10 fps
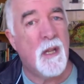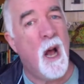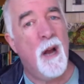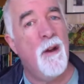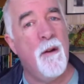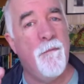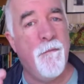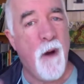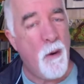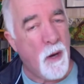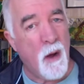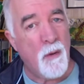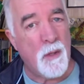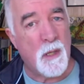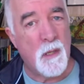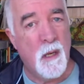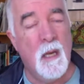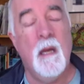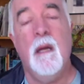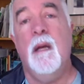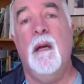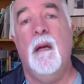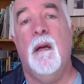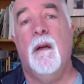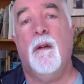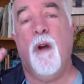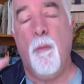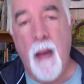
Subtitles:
on your photos, go